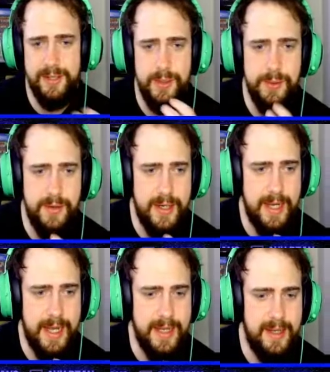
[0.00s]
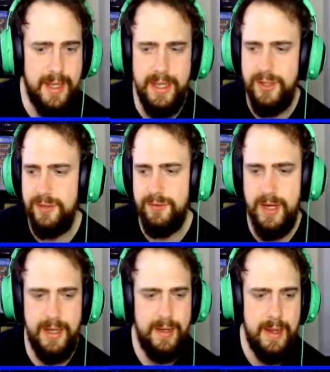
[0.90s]
too green again, and it doesn't
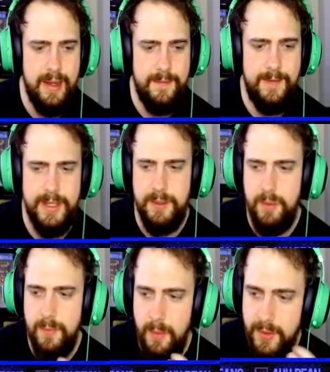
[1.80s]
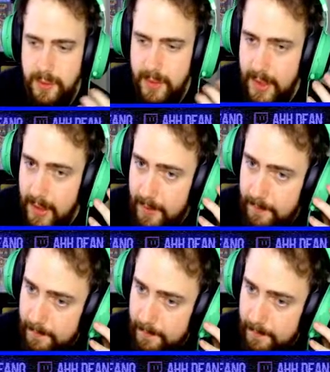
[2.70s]
really fit in with what we're doing here.